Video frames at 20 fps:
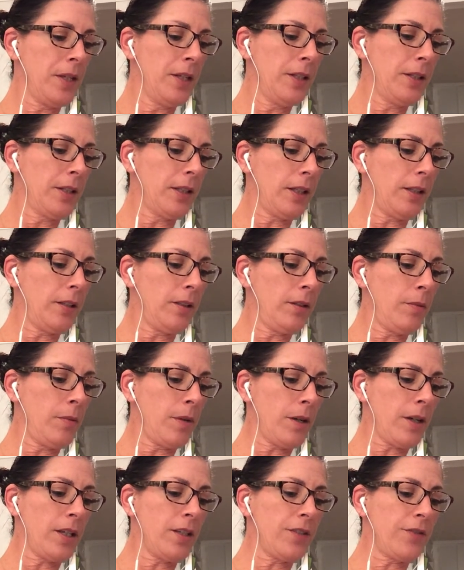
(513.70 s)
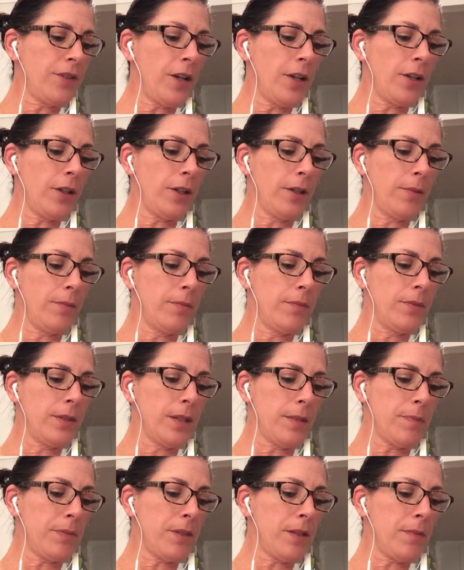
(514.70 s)
The little monkeys followed him,
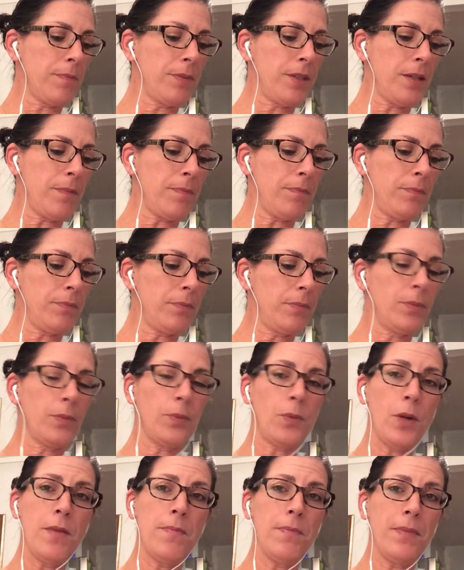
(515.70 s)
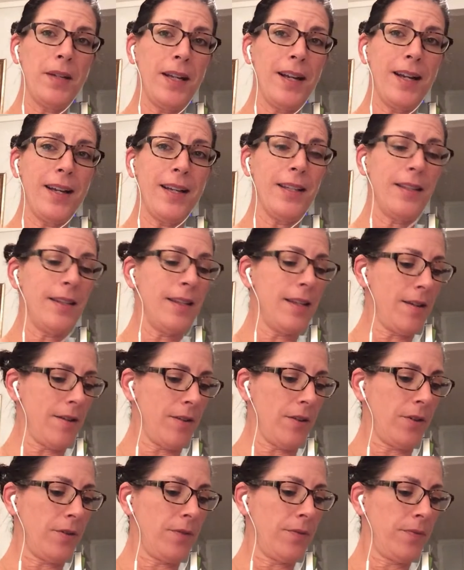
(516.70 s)
zip, zip, zip, one behind the
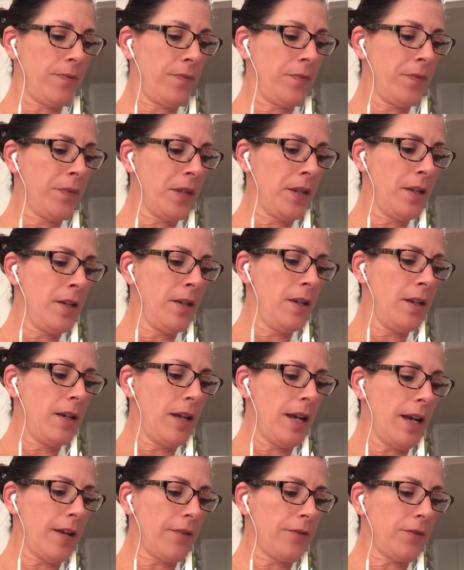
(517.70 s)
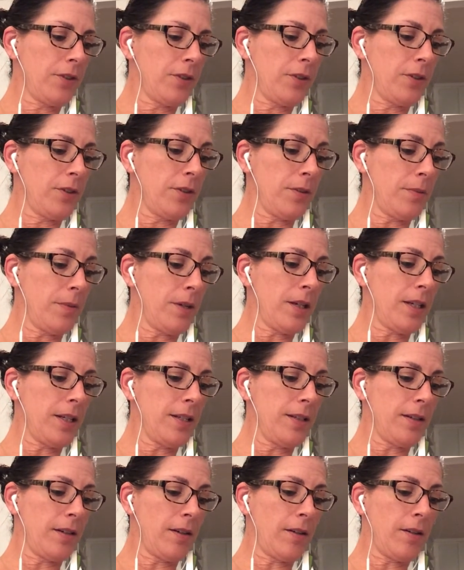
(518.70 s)
other. After the
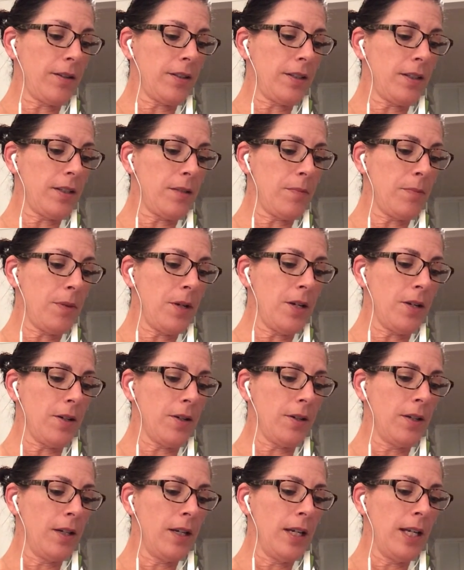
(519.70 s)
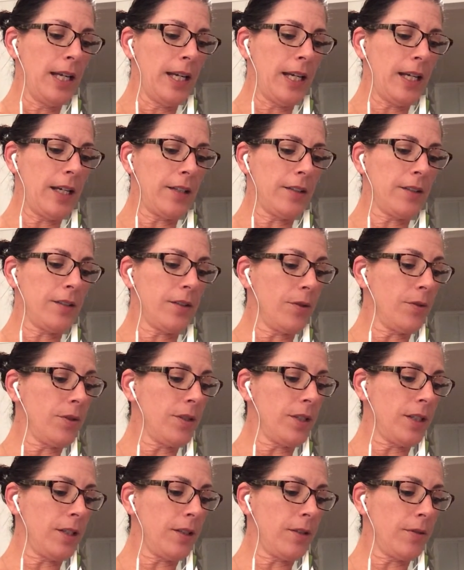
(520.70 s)
monkeys had all disappeared, it got so
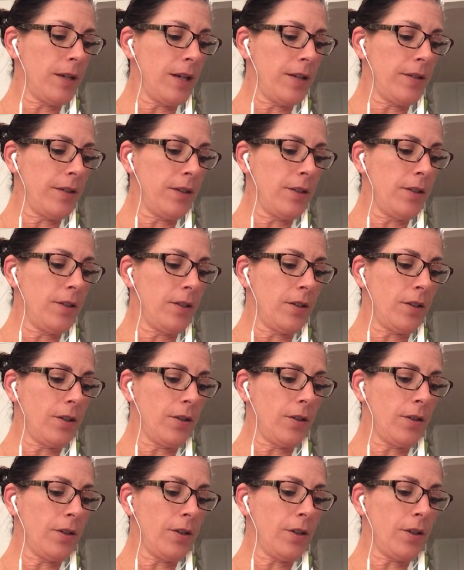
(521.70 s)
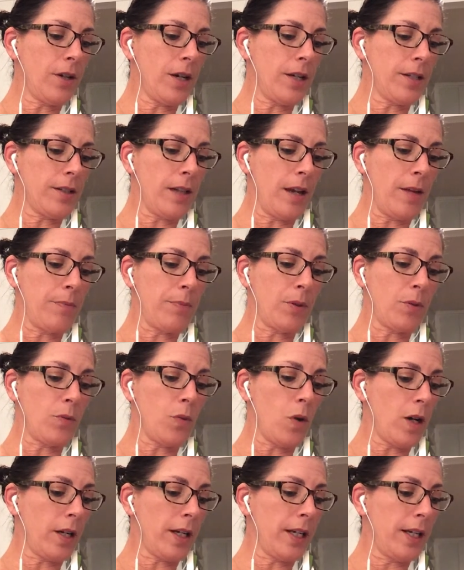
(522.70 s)
still around there you could have heard a grasshopper
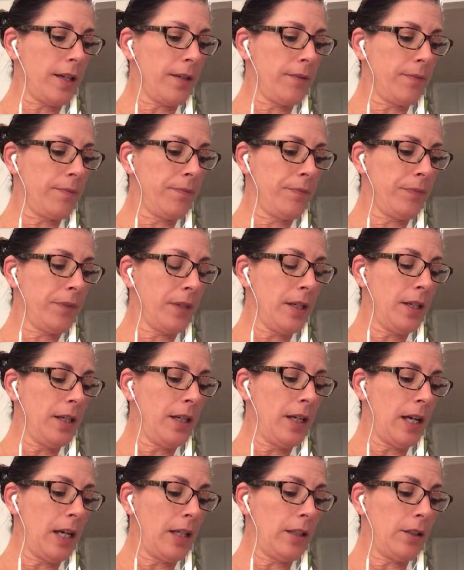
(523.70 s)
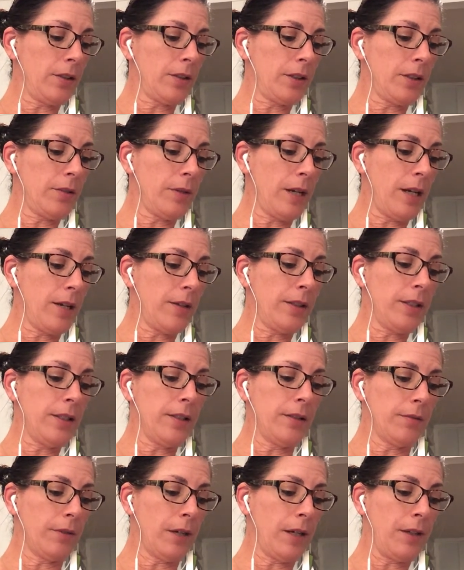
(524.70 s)
walking. I looked at Rowdy,
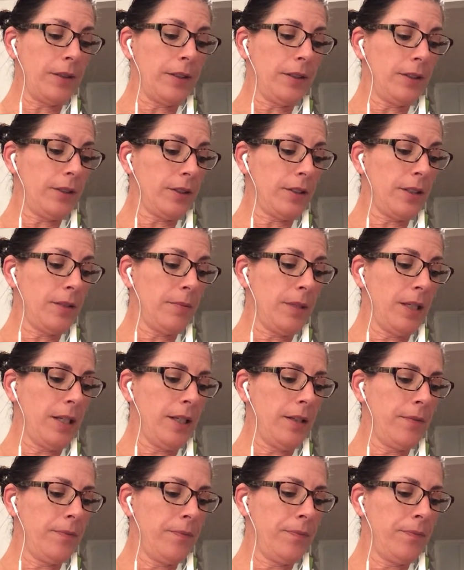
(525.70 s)
and Rowdy looked at me.